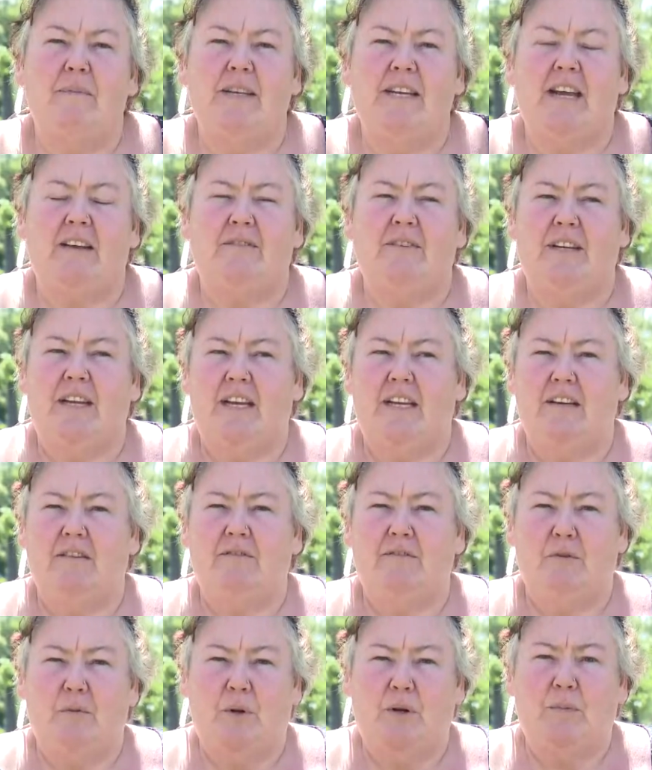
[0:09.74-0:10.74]
been advocating
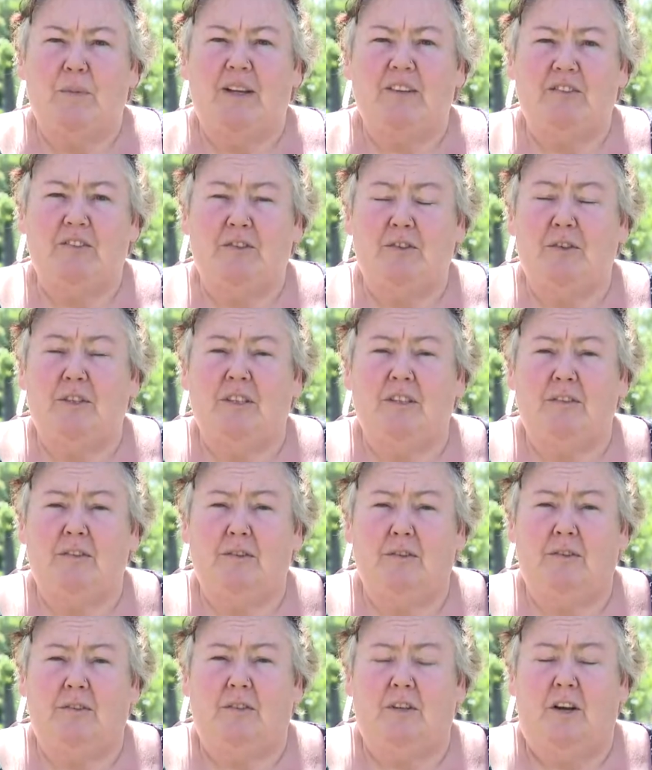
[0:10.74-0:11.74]
for one of my students
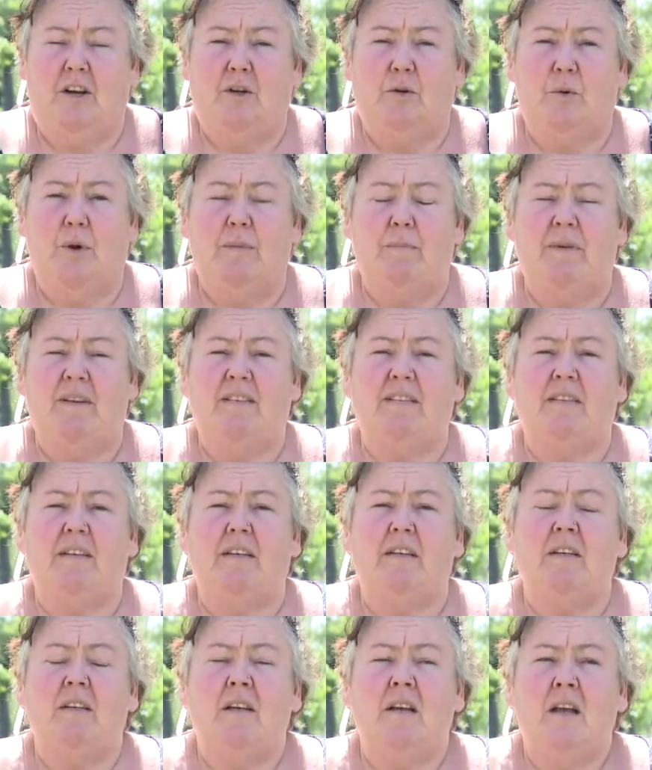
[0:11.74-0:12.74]
whose dog went
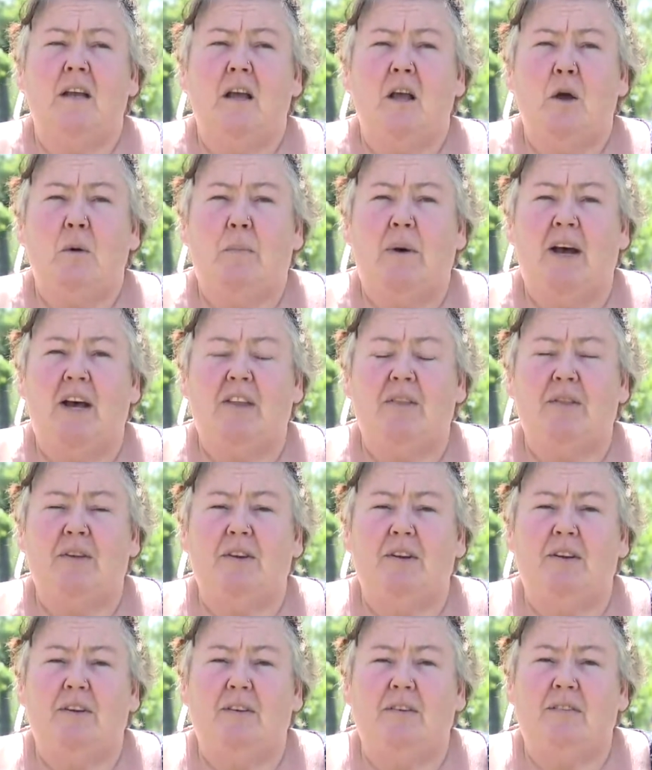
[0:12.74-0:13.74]
missing, but
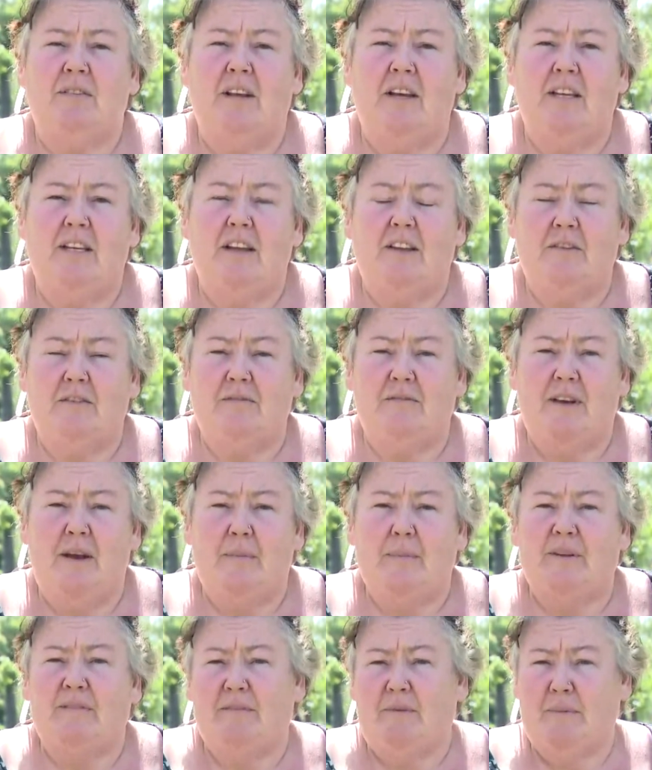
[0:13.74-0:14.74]
there's another
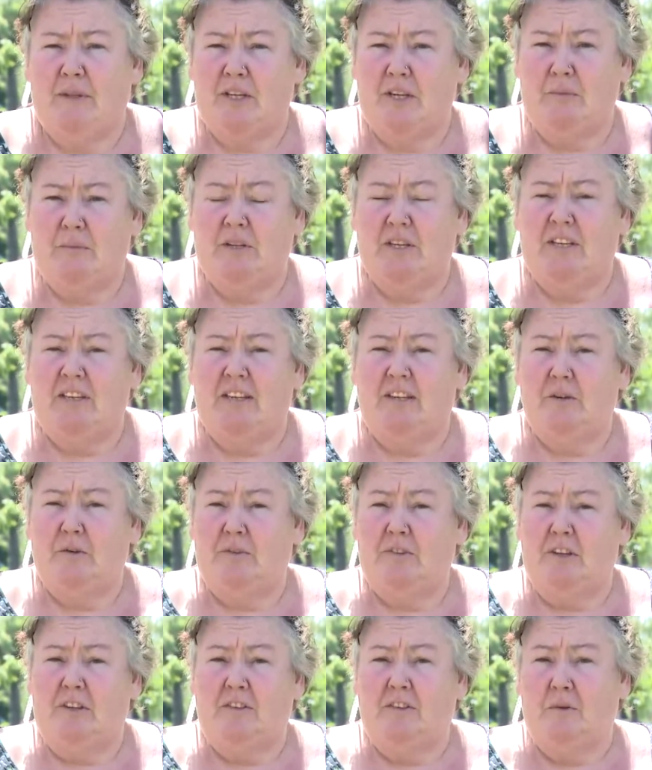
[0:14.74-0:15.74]
family from the community
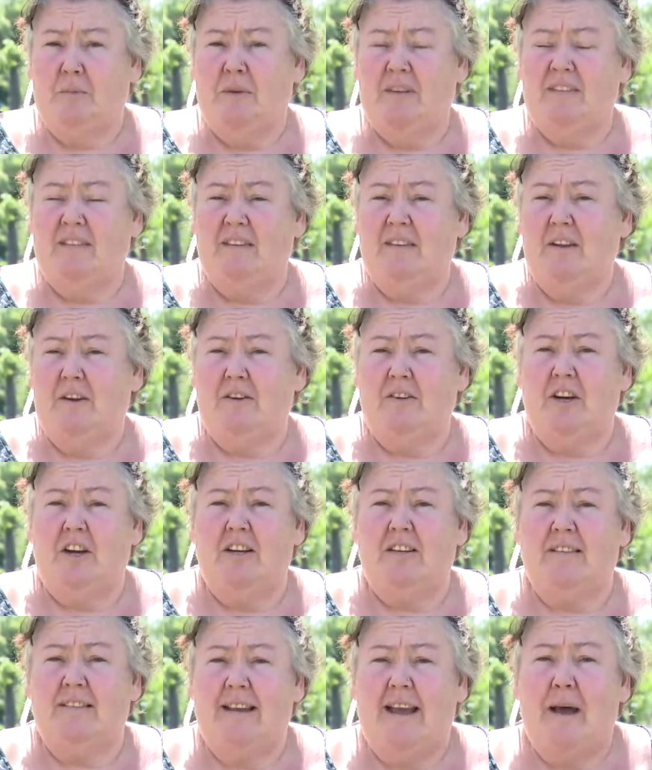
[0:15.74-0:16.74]
who's also missing their
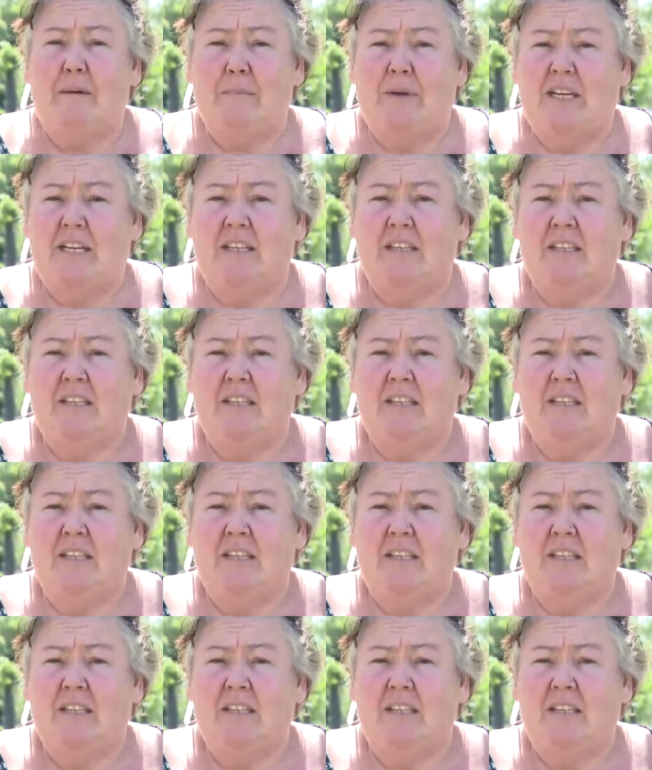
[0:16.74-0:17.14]
dog, Sammy.